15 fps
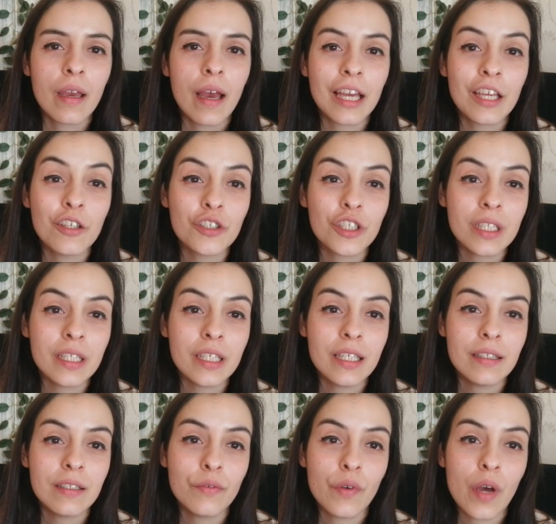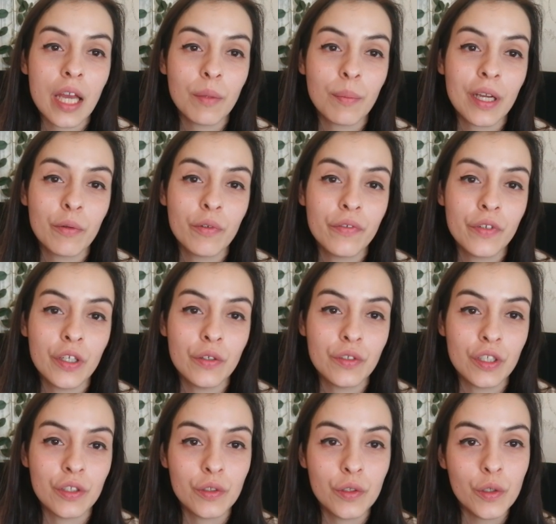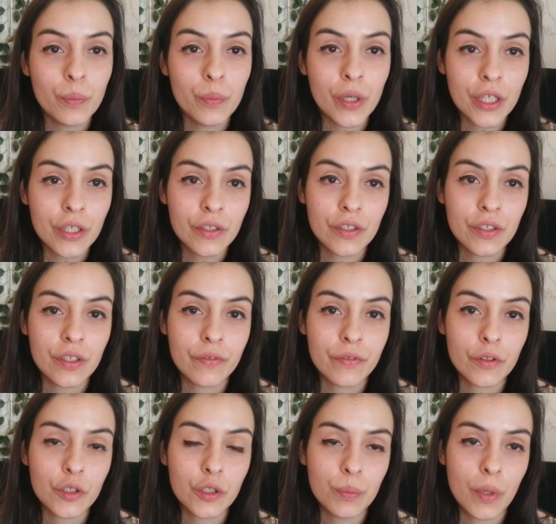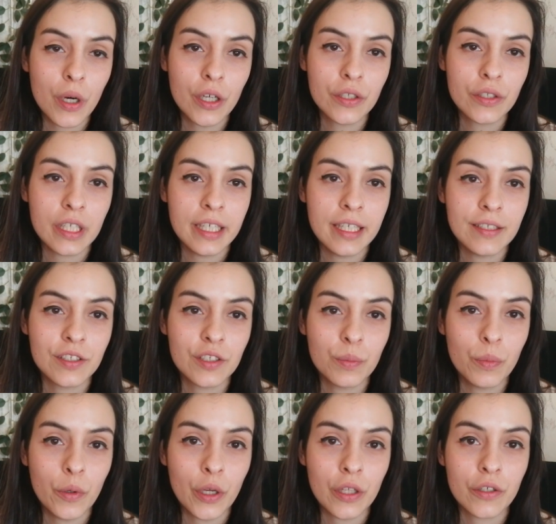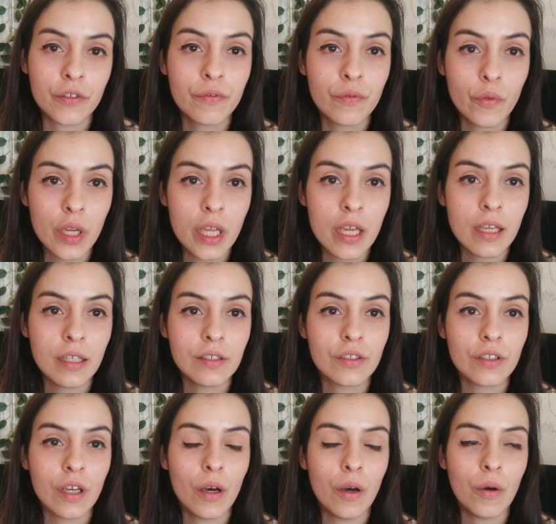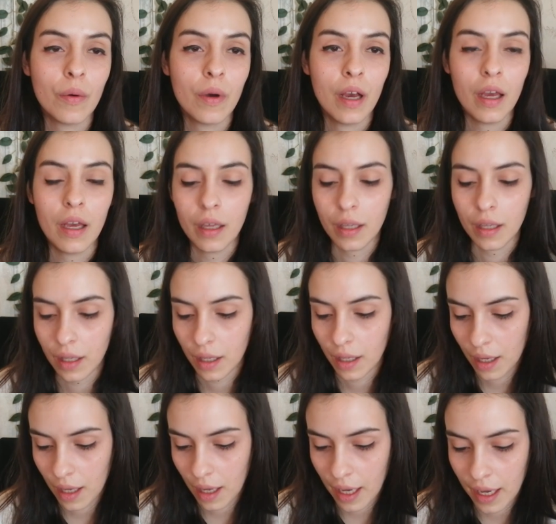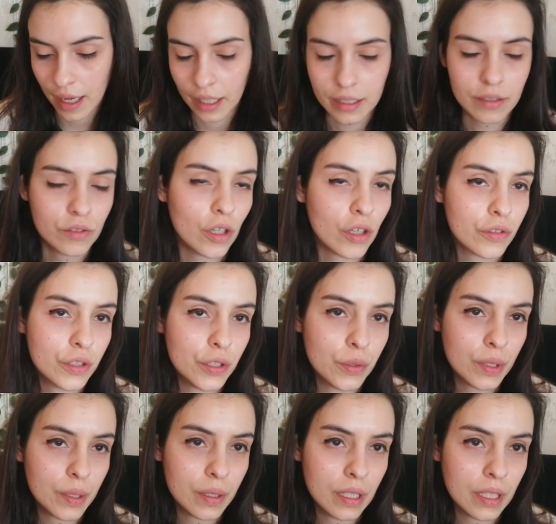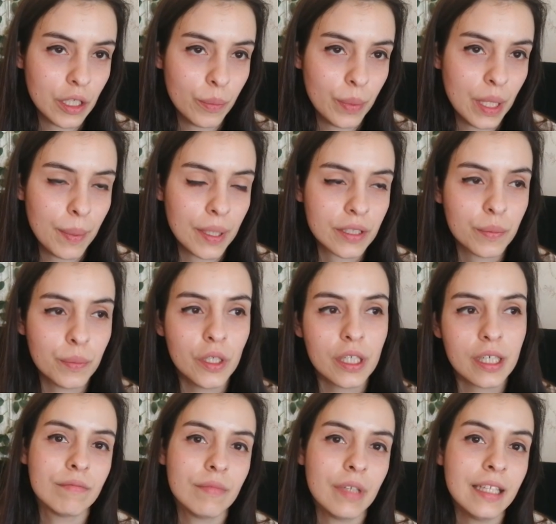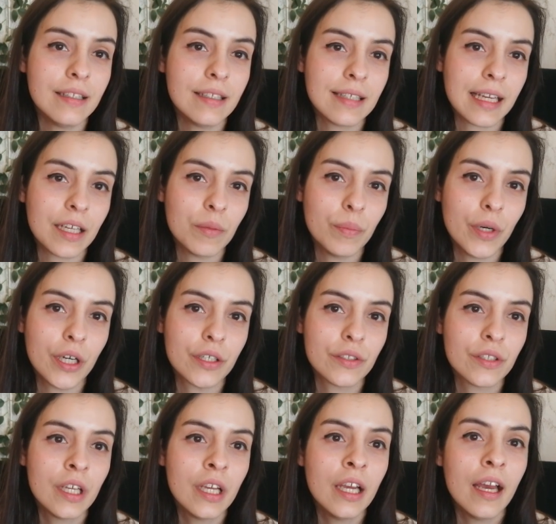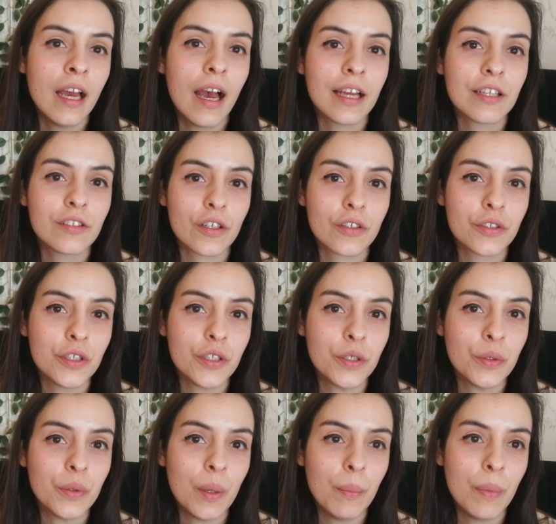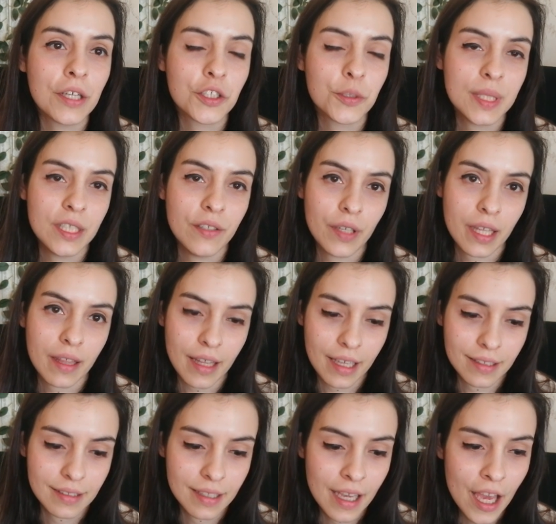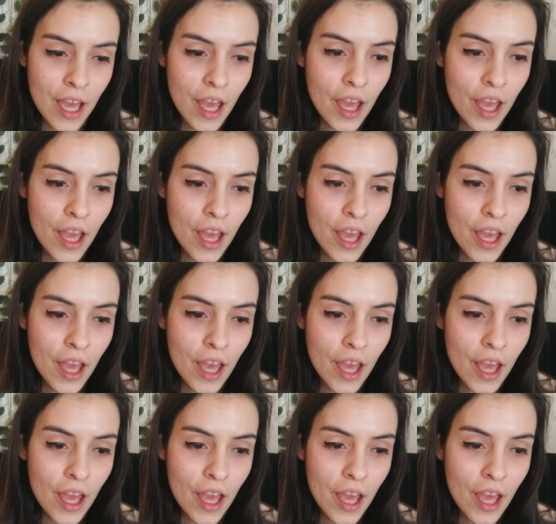I usually divide my reviews in two parts. The first part is spoiler free, so I talk to you a little bit about the book. In the second part, I talk to you about specific things.